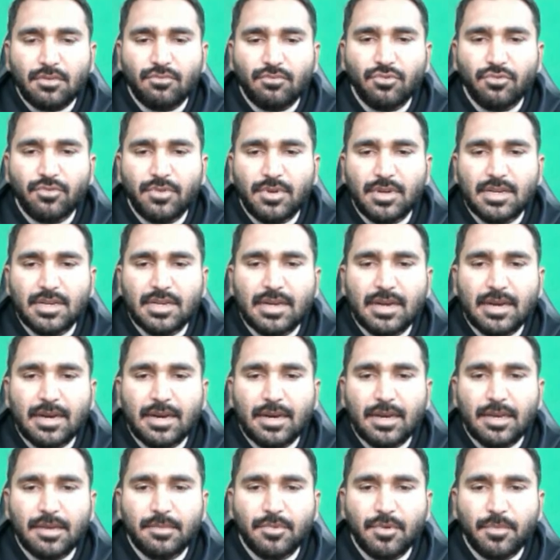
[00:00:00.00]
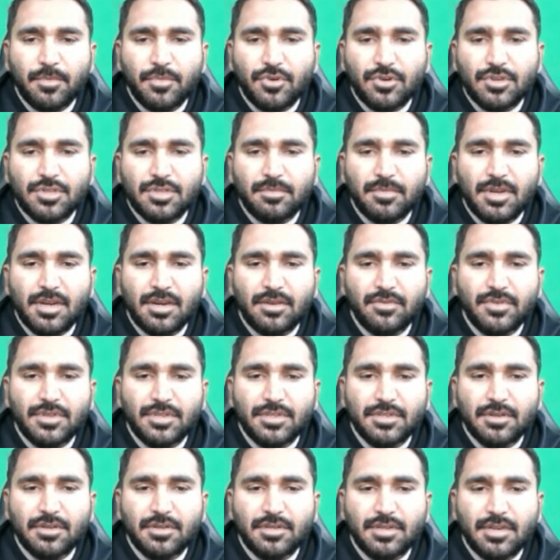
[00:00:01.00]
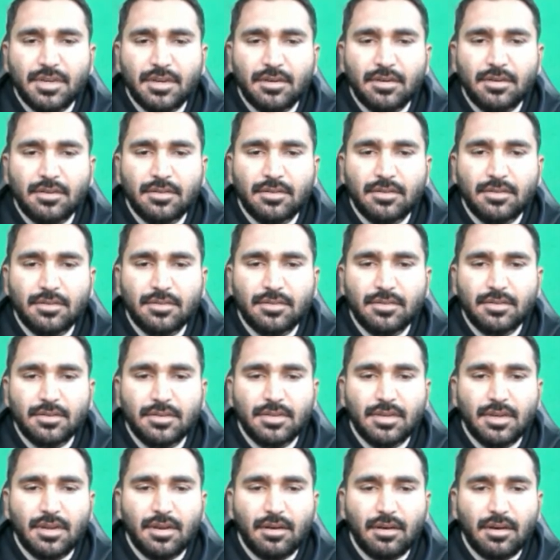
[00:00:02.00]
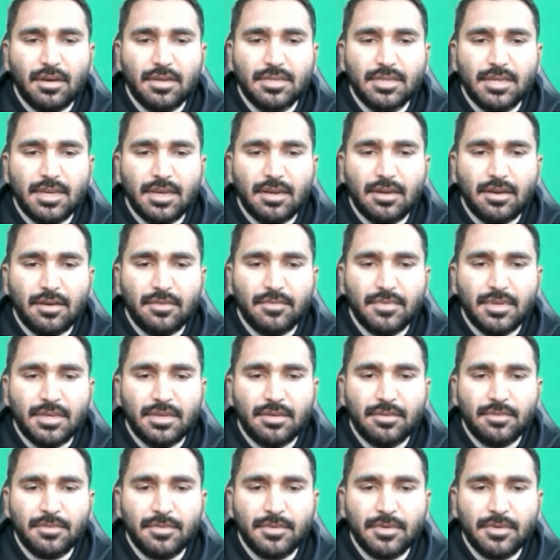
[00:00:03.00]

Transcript: We will type approximate visitor year, the last cell of the